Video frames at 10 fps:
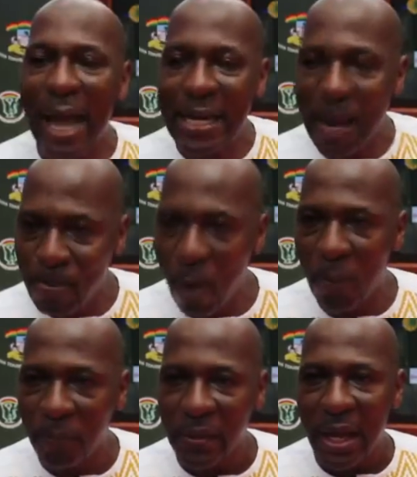na yembum
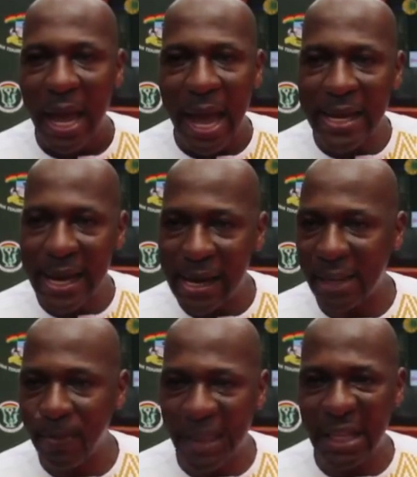a ye
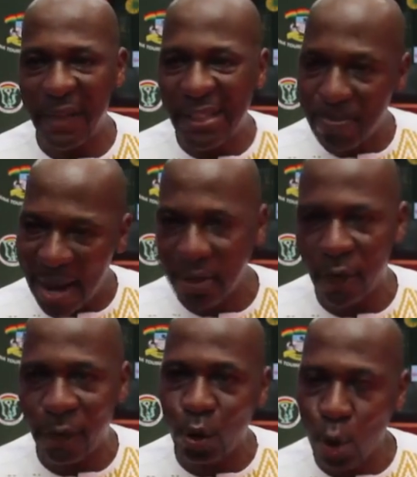customer service month
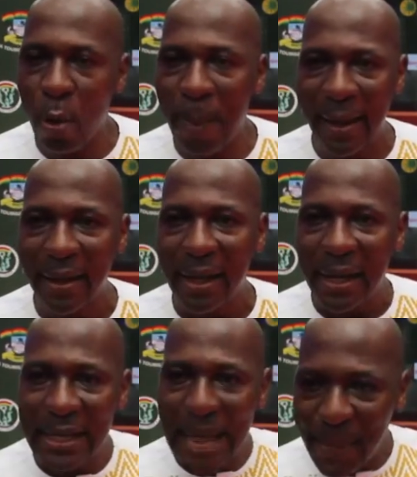of October.
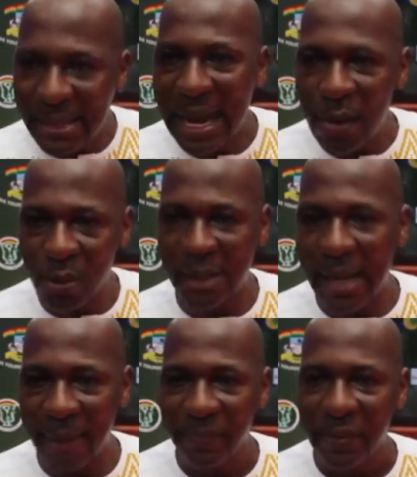Yembi say who
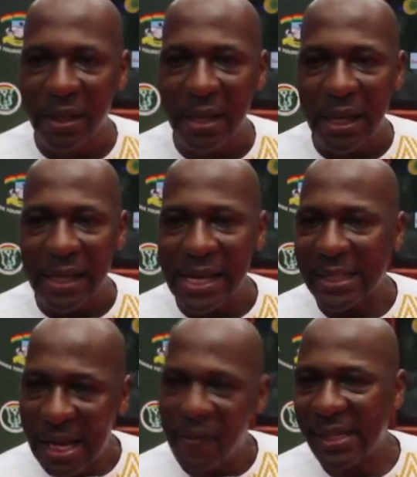say your
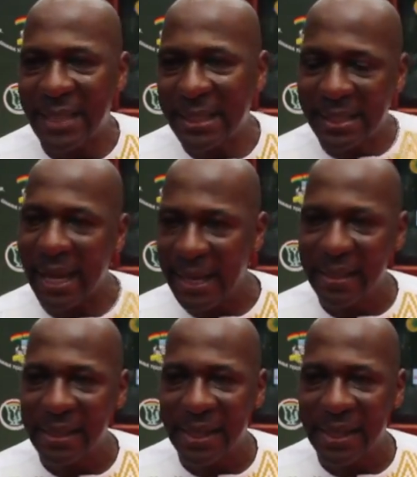service at the same.